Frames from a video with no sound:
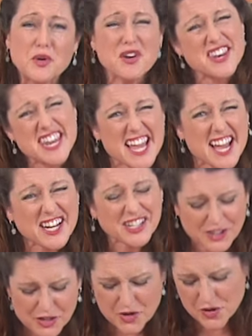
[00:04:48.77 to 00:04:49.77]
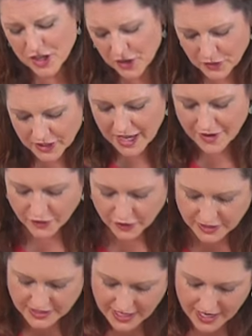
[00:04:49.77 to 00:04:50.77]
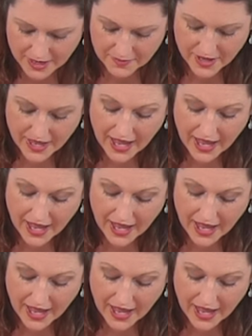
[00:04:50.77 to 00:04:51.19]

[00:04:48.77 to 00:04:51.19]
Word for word: neon glue, you can really have a good time.